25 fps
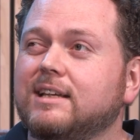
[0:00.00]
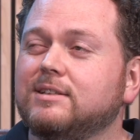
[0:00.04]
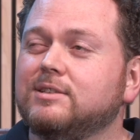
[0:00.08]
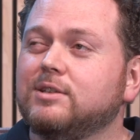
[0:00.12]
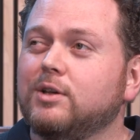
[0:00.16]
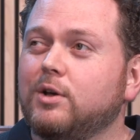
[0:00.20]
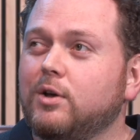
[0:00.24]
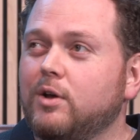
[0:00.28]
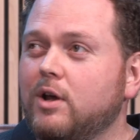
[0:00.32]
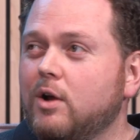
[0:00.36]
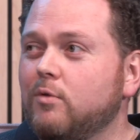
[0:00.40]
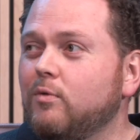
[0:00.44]

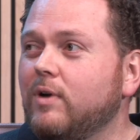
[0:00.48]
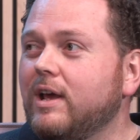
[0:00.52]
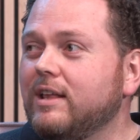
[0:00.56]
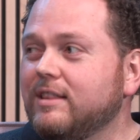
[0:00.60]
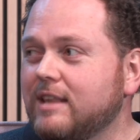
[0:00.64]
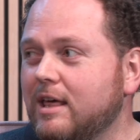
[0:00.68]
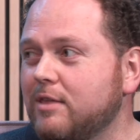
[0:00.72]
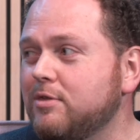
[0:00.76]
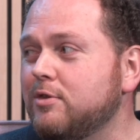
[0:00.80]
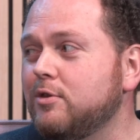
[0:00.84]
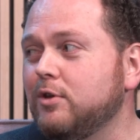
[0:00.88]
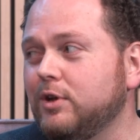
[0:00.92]
So
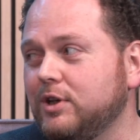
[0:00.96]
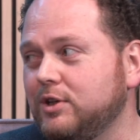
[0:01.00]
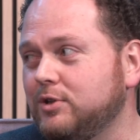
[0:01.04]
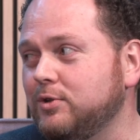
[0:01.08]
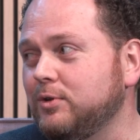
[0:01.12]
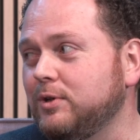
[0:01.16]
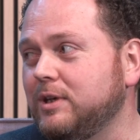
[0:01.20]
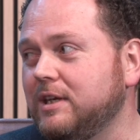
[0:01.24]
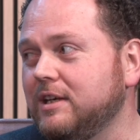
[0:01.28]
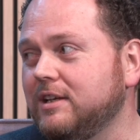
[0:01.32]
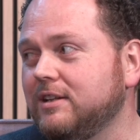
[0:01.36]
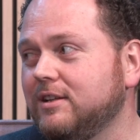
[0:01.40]
around that
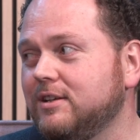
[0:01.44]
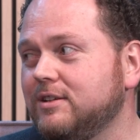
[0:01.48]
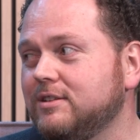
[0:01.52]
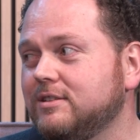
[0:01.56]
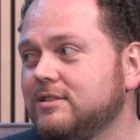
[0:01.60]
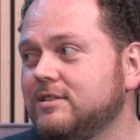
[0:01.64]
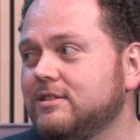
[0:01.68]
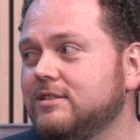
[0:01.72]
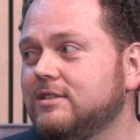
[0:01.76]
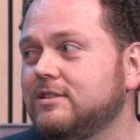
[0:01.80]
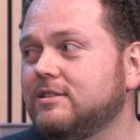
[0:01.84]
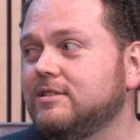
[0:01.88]
32
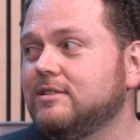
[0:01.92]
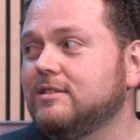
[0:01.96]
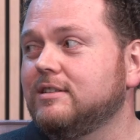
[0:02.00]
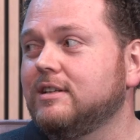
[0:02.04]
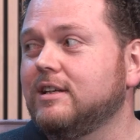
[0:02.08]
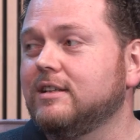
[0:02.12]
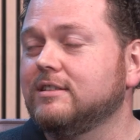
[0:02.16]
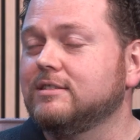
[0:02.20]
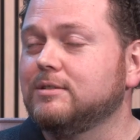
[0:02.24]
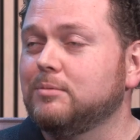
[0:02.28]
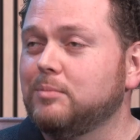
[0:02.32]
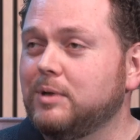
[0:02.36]
kilos,
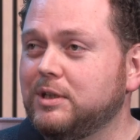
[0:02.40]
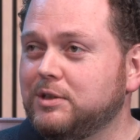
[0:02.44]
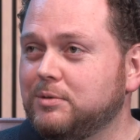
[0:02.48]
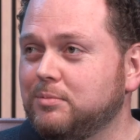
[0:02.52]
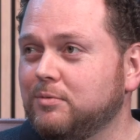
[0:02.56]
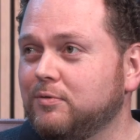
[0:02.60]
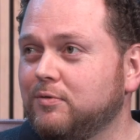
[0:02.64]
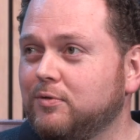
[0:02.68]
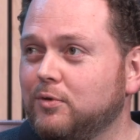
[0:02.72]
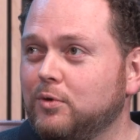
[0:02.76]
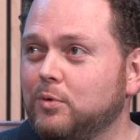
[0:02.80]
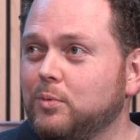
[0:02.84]
as I
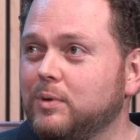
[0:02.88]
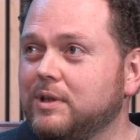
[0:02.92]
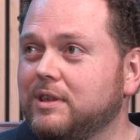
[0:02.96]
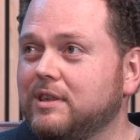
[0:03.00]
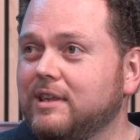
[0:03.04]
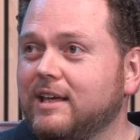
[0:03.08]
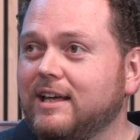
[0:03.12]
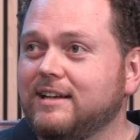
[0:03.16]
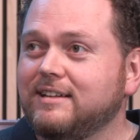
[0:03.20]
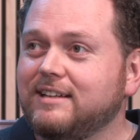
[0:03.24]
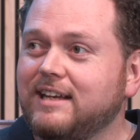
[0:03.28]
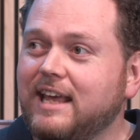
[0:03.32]
mentioned before,
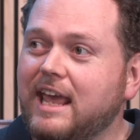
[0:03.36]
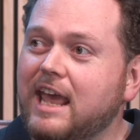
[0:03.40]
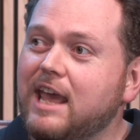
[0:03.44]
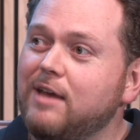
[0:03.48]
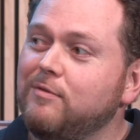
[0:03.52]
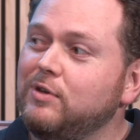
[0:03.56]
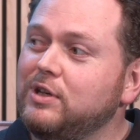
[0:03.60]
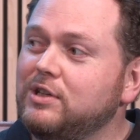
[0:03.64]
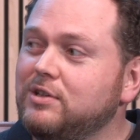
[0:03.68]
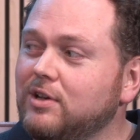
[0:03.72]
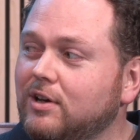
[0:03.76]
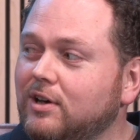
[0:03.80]
with that
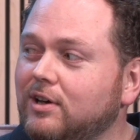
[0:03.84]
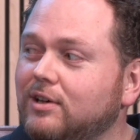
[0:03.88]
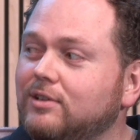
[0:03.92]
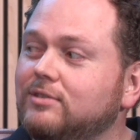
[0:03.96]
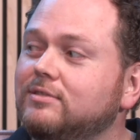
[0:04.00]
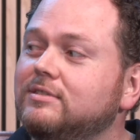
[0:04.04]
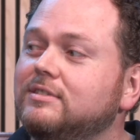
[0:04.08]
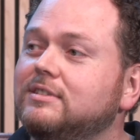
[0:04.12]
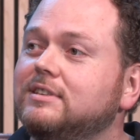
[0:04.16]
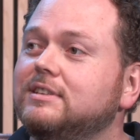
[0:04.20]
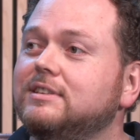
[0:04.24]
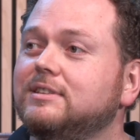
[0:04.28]
heavy
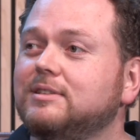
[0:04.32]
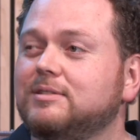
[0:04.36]
tile,